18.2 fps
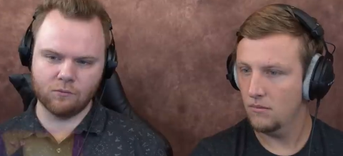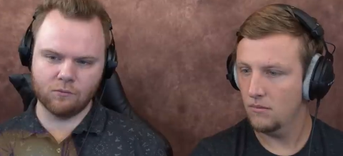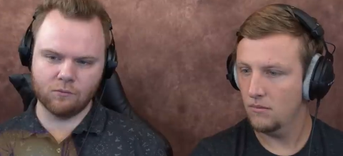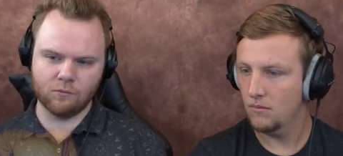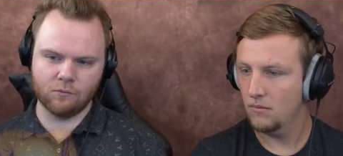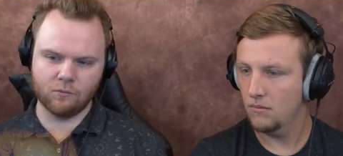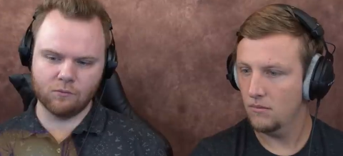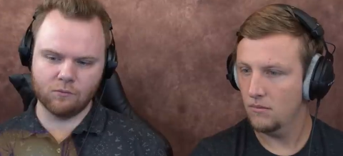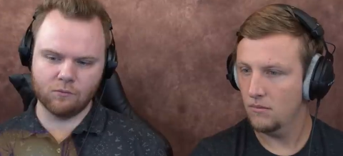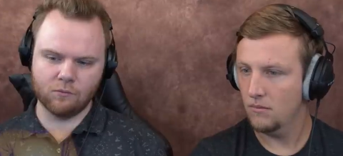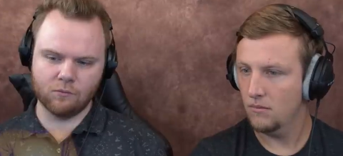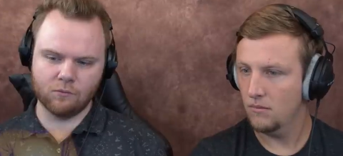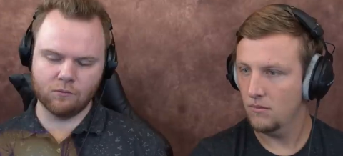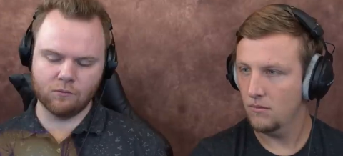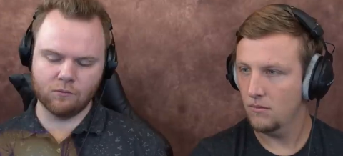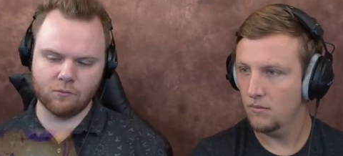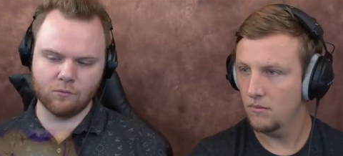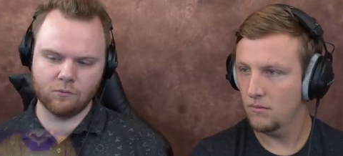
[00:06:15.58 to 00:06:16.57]

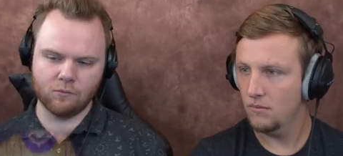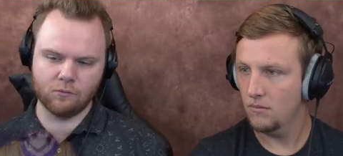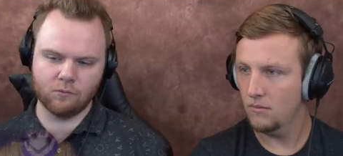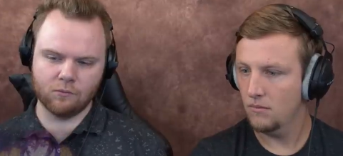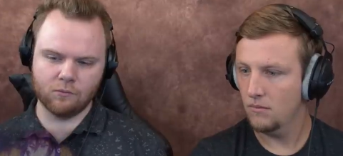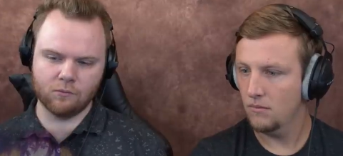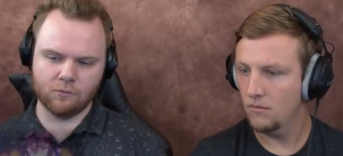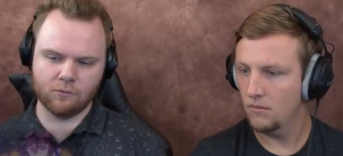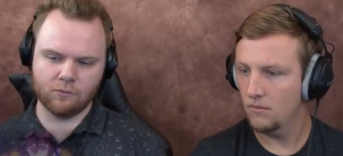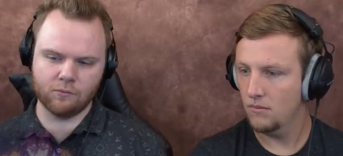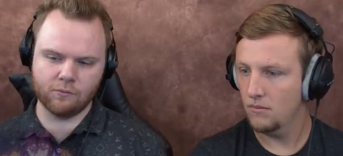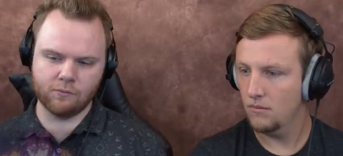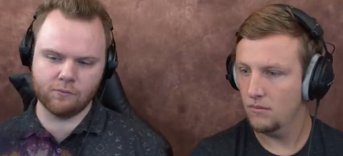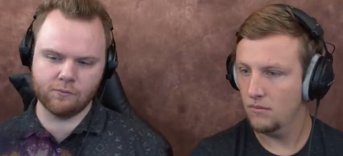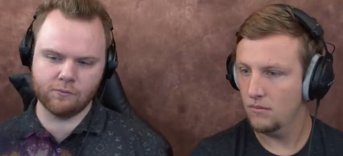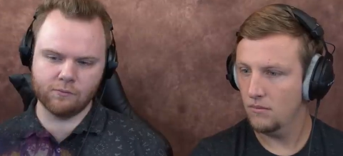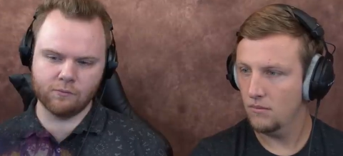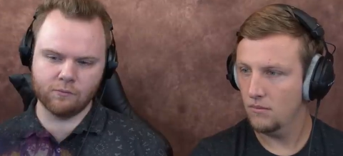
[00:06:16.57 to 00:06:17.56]

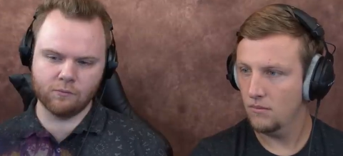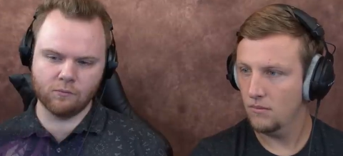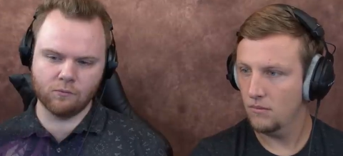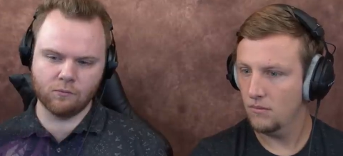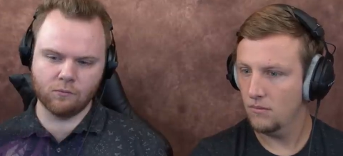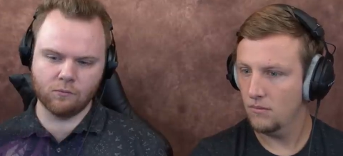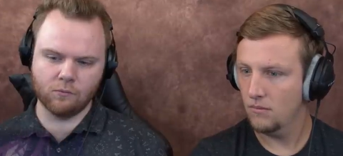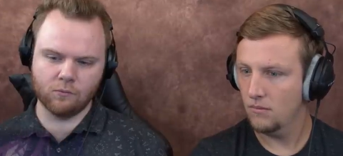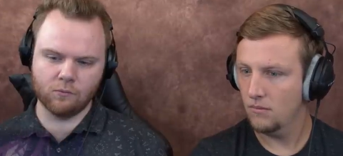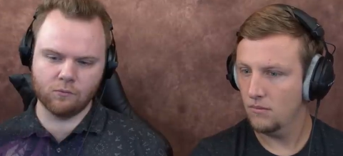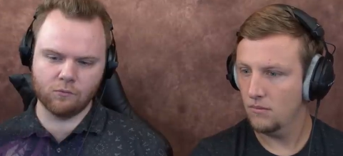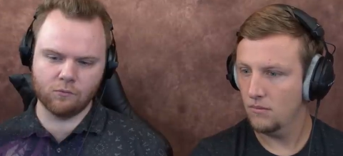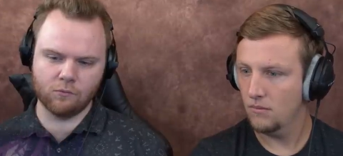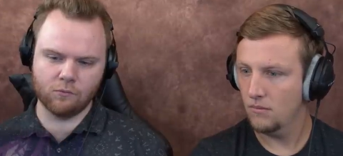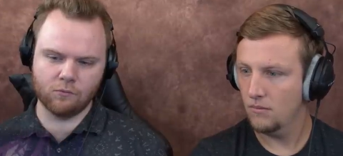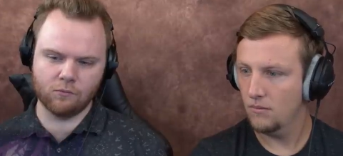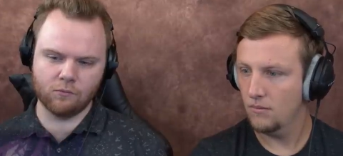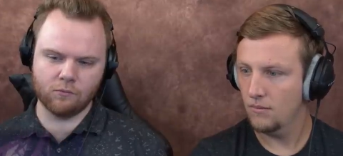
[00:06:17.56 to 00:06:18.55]

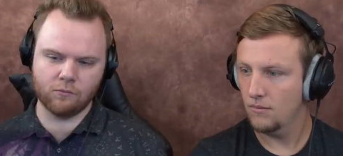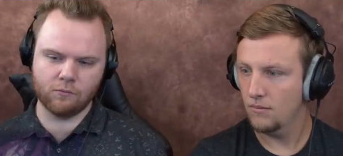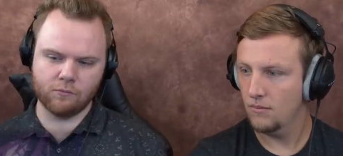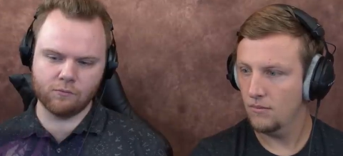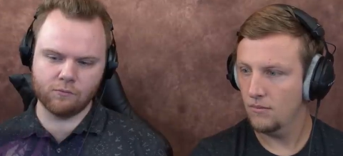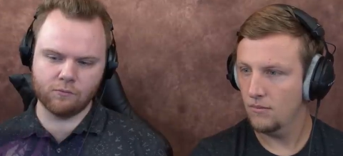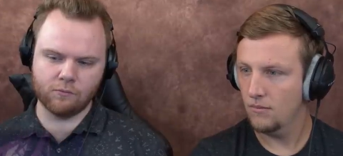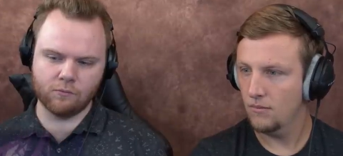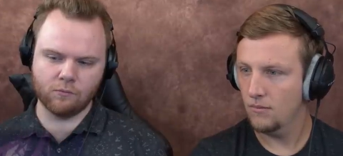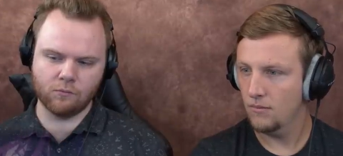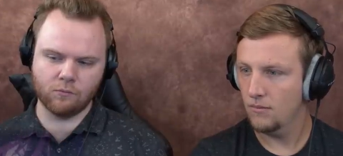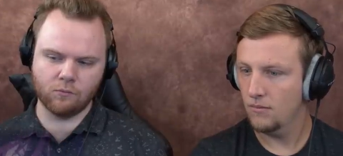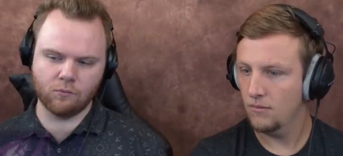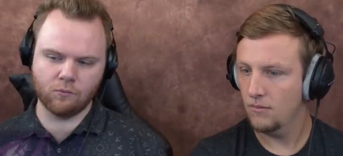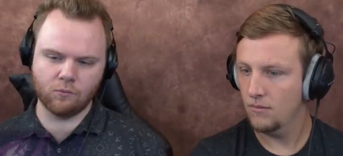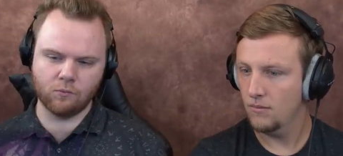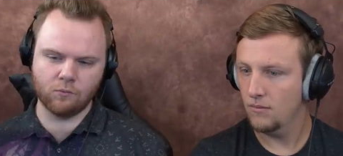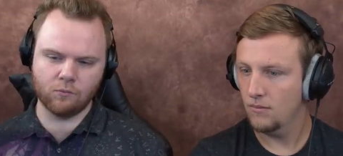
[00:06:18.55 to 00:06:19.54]

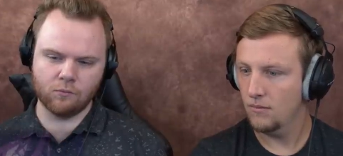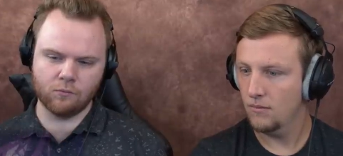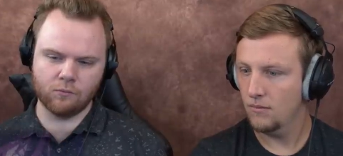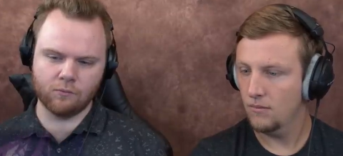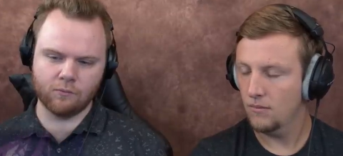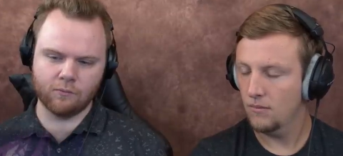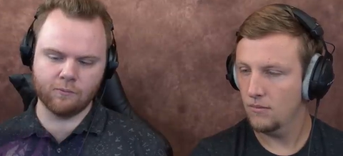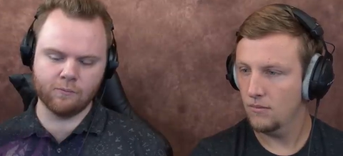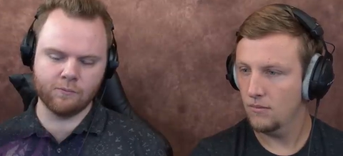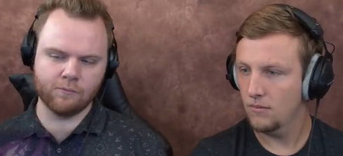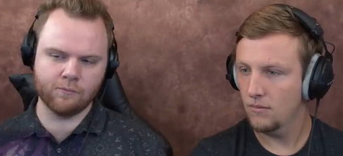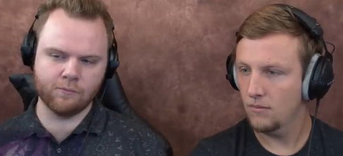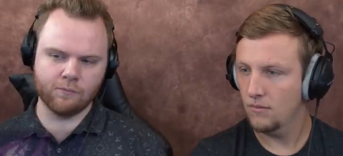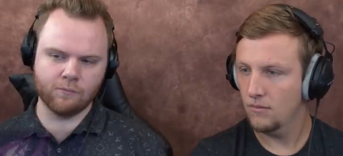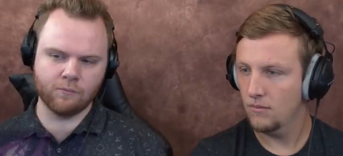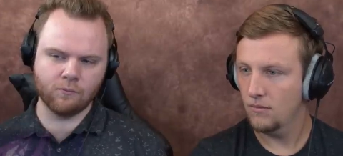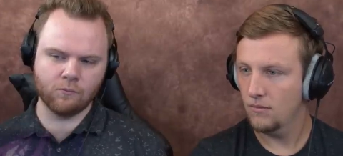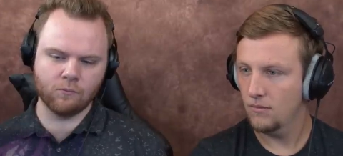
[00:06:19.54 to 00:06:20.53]

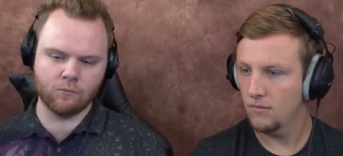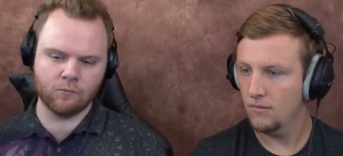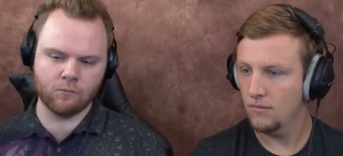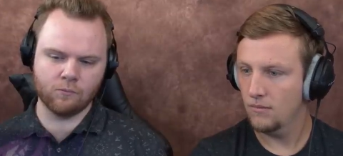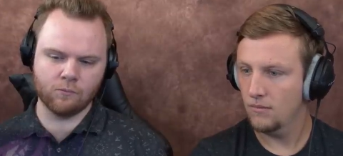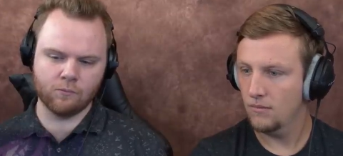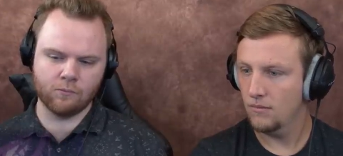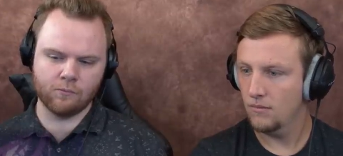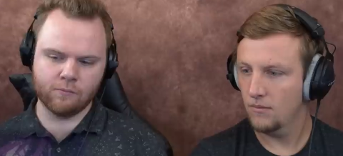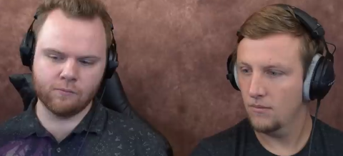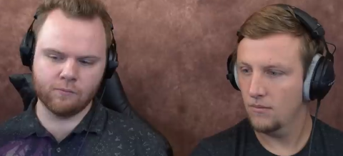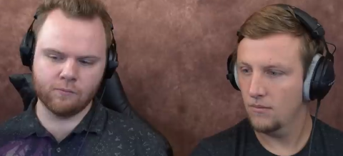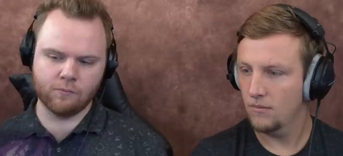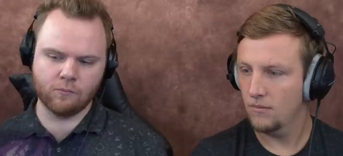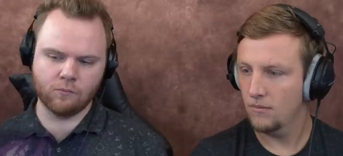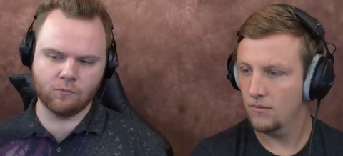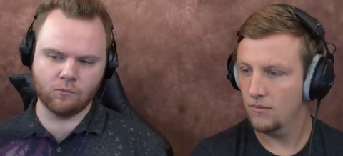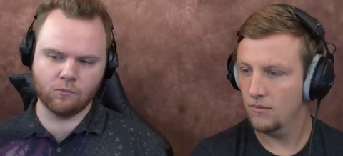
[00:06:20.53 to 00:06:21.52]

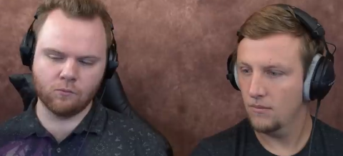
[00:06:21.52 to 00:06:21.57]
Nobody speaks.